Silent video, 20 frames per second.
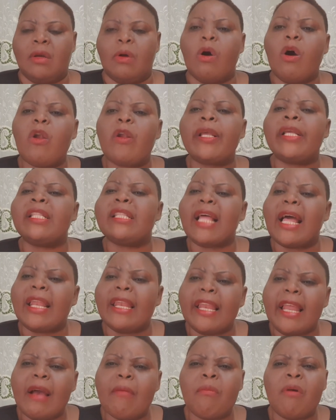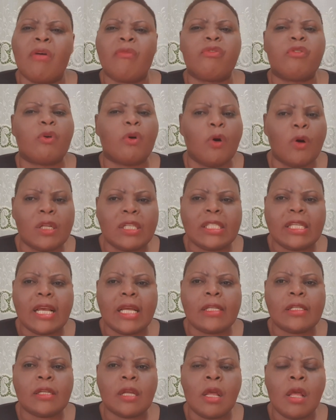or in the name of
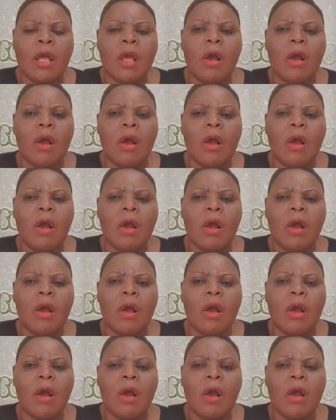content,